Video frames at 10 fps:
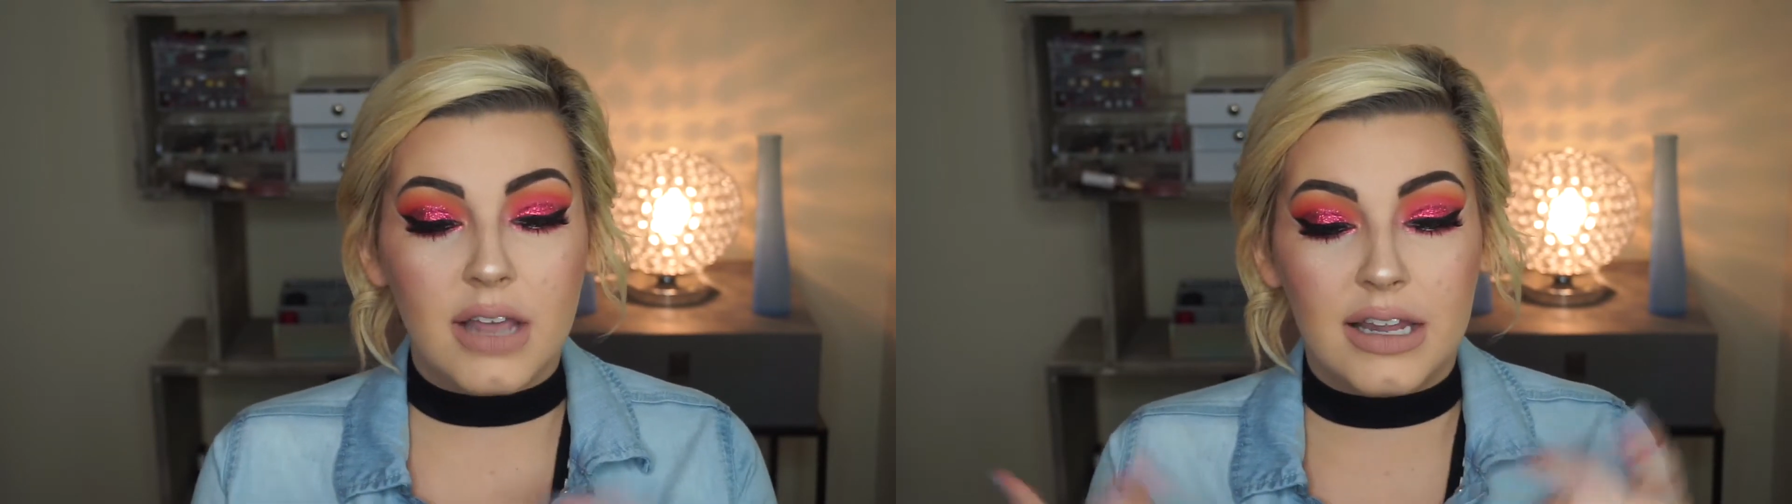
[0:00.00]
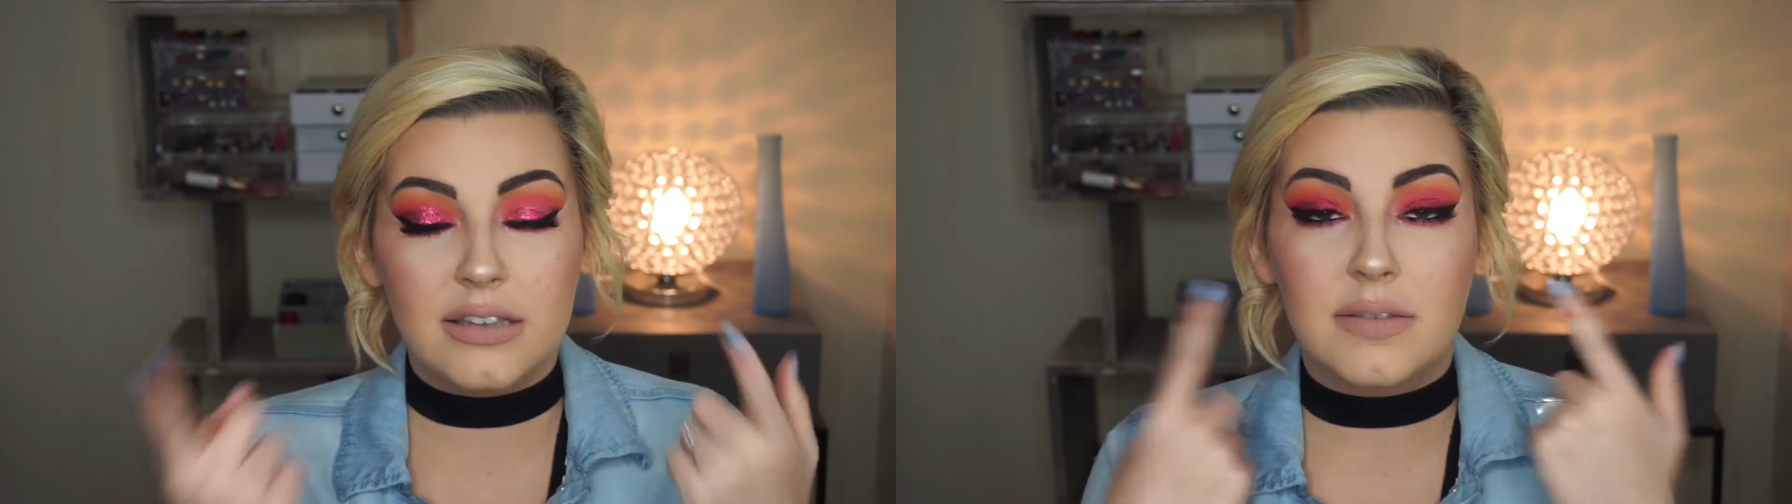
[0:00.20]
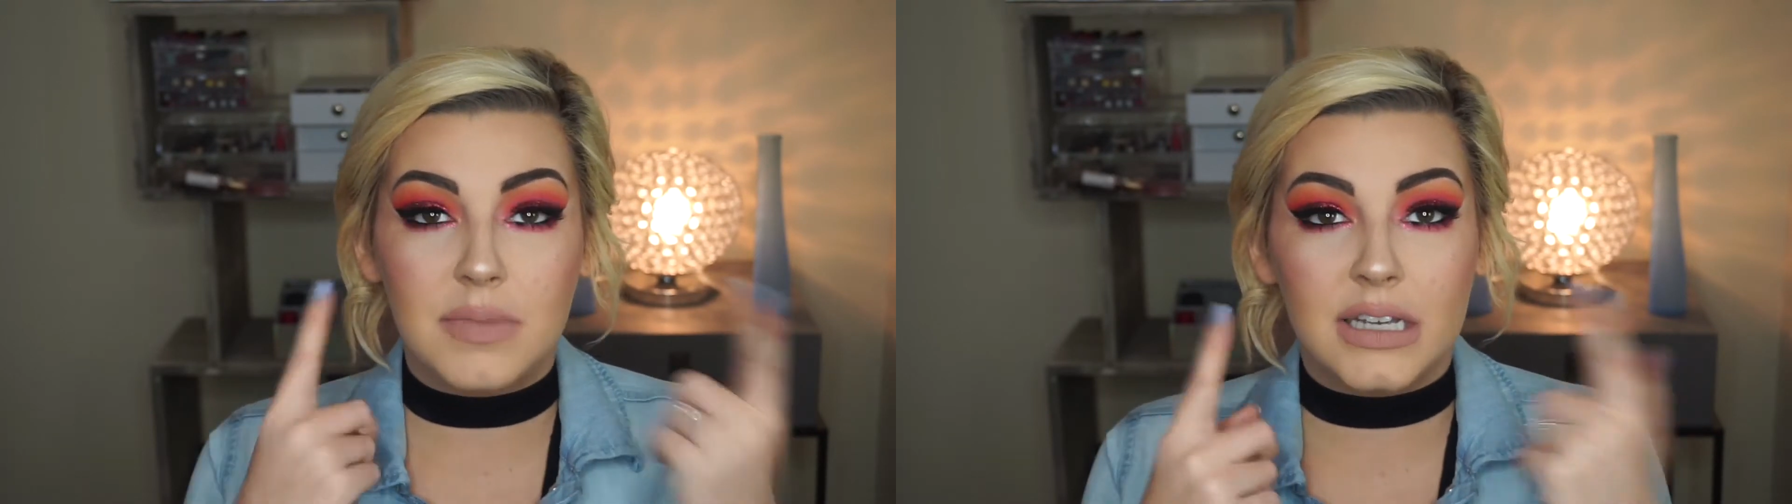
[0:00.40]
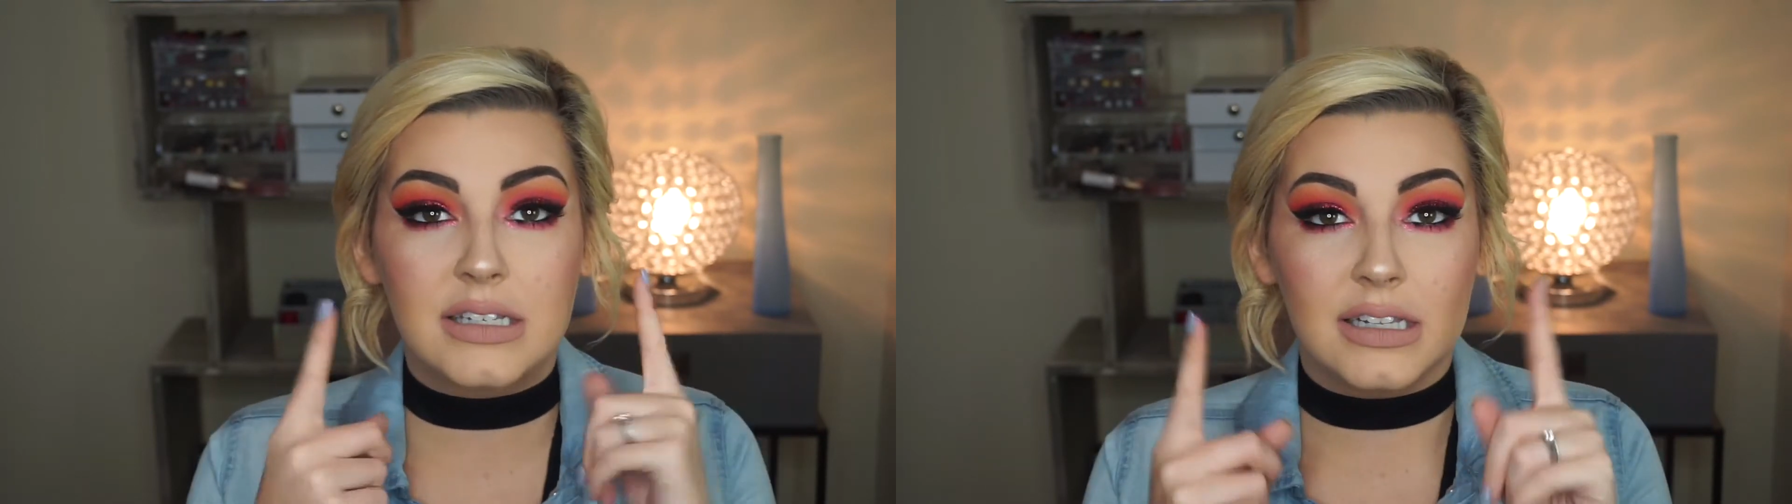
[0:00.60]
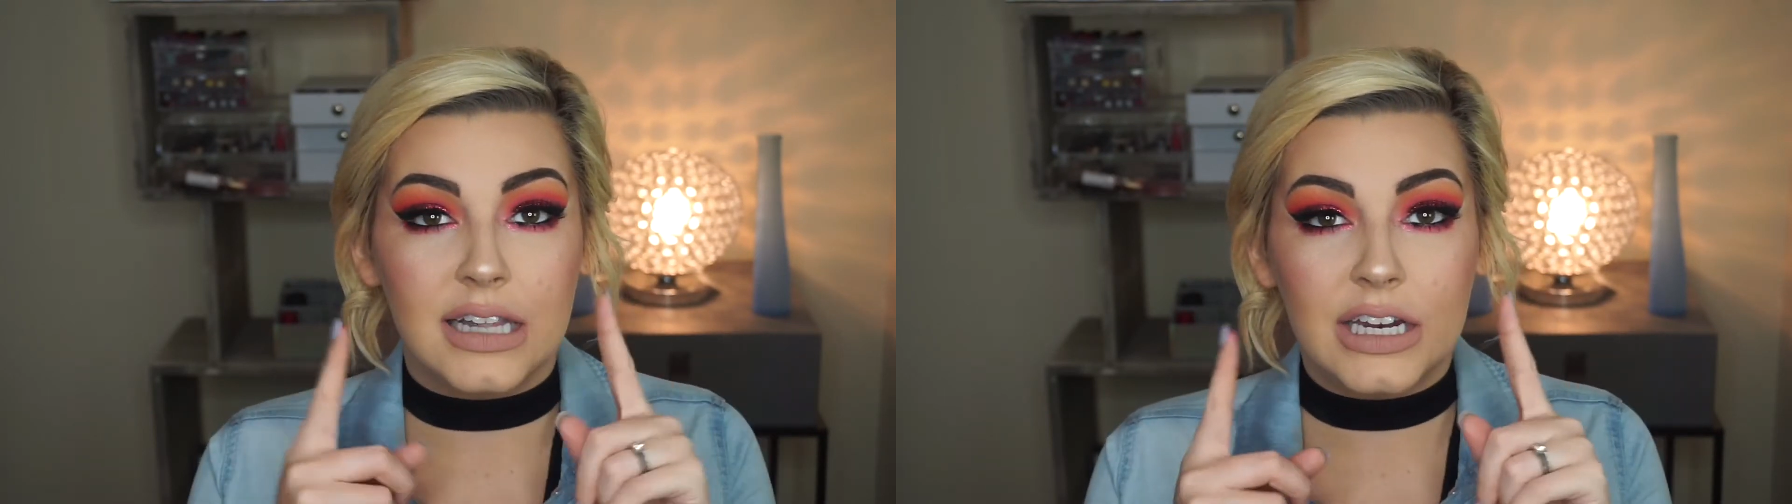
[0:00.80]
and some
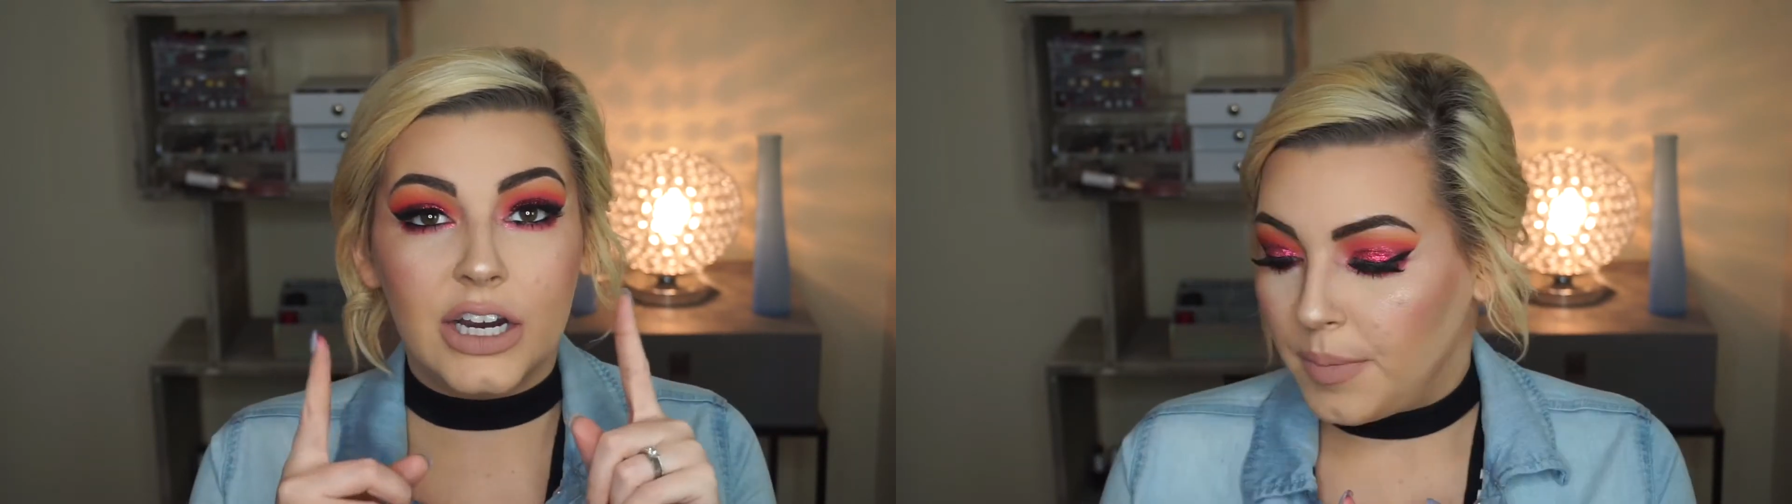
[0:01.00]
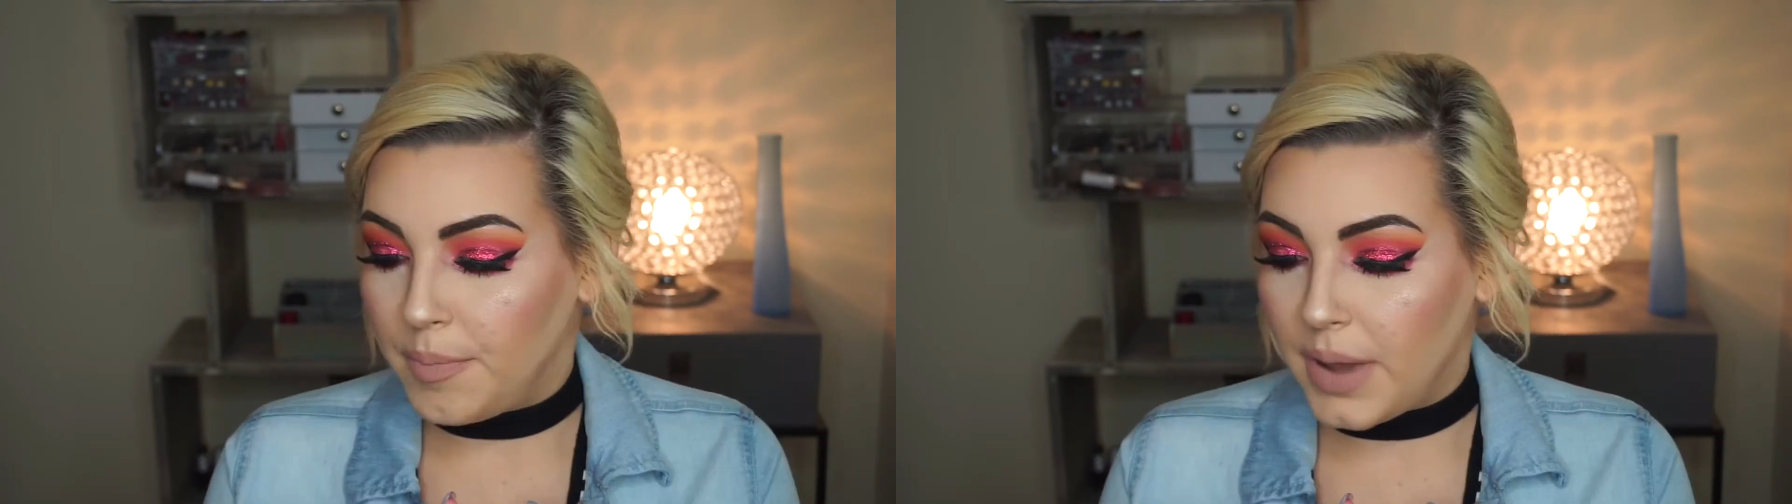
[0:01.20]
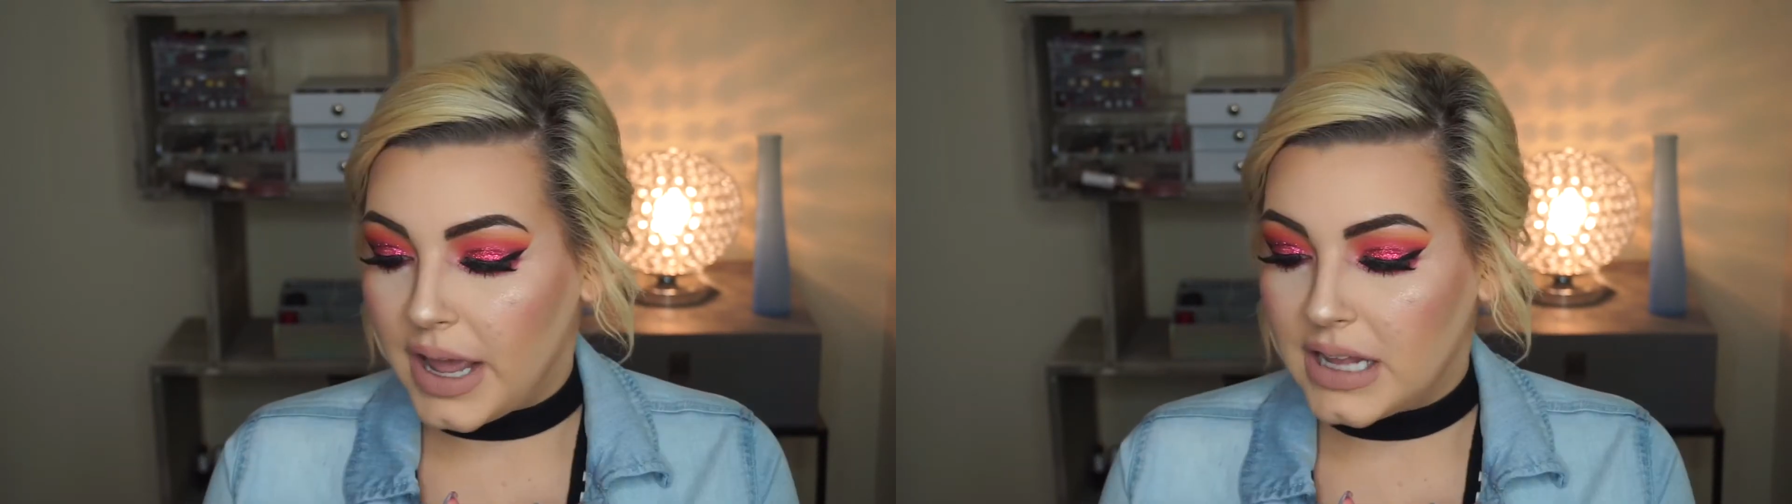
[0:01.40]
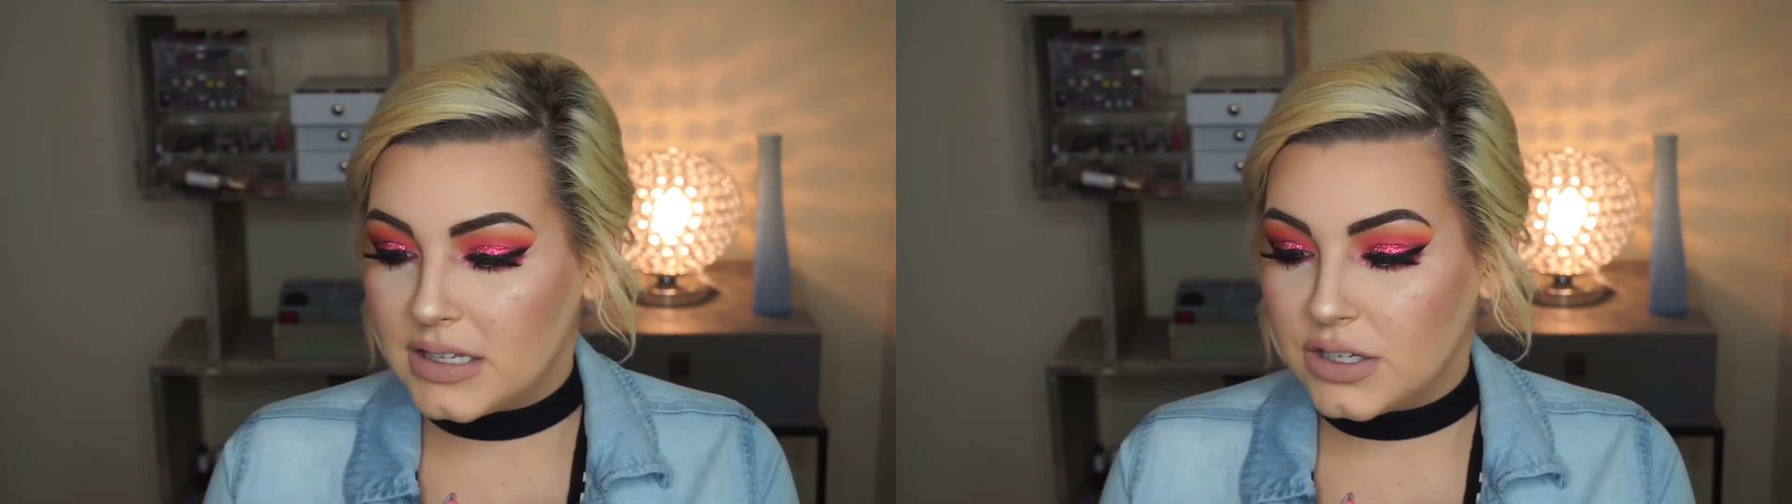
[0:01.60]
NYX glitter, but